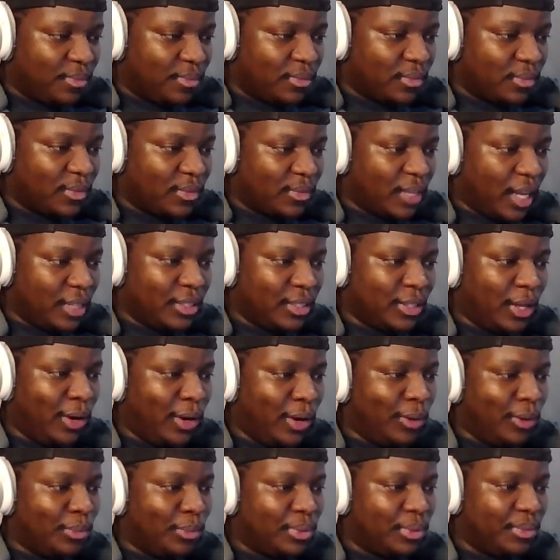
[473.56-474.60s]
That's
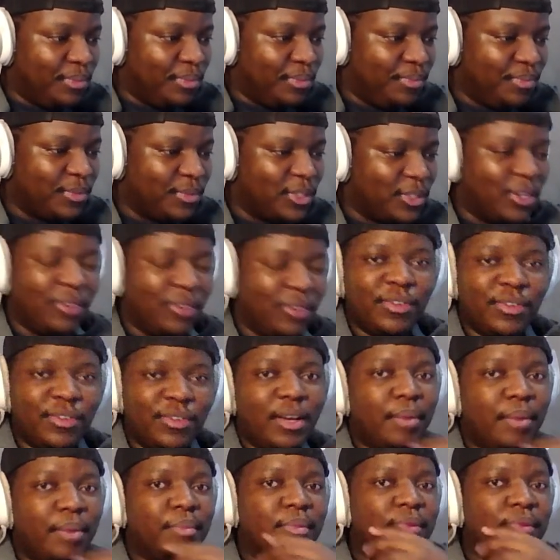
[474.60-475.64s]
dope. Good for
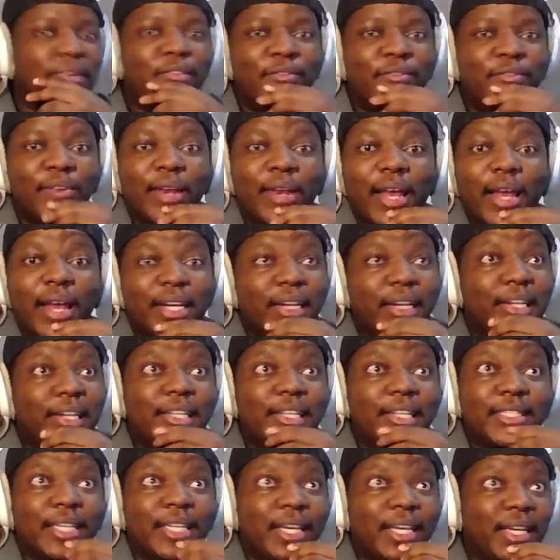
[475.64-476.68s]
them for landing
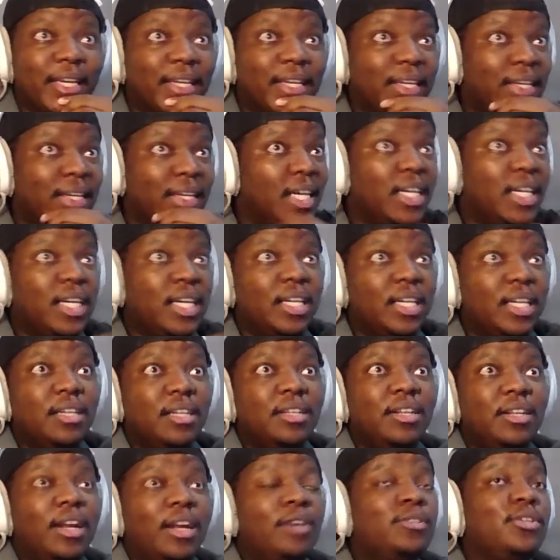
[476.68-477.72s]
this gig.
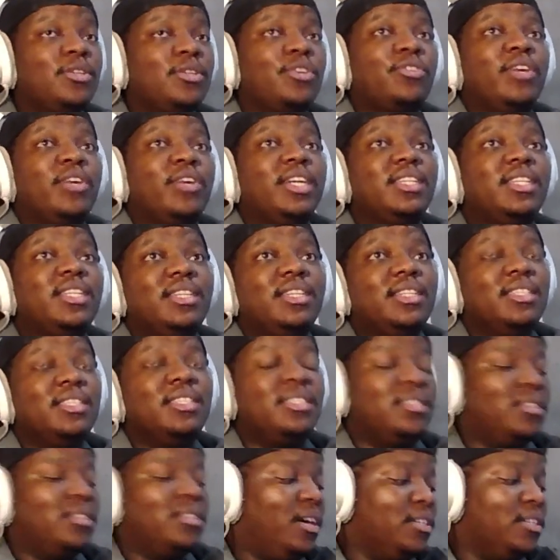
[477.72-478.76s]
That was a great
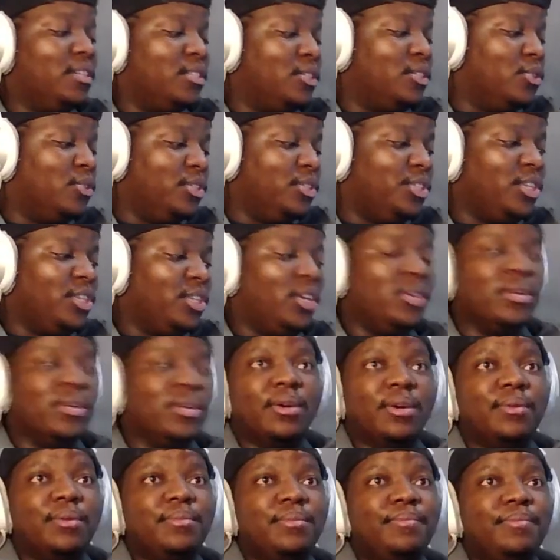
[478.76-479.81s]
start to the show,
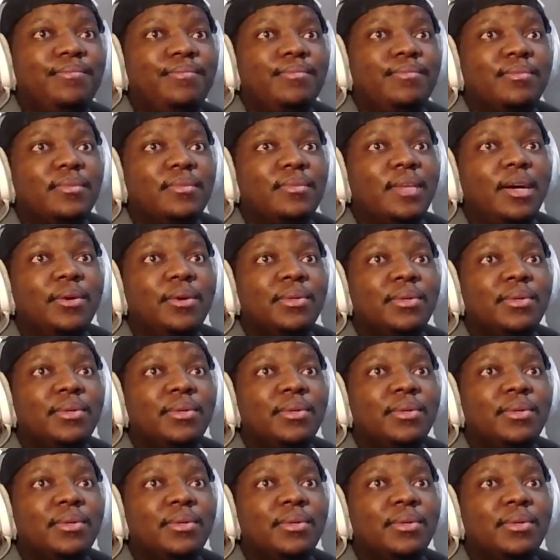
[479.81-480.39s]
though. I will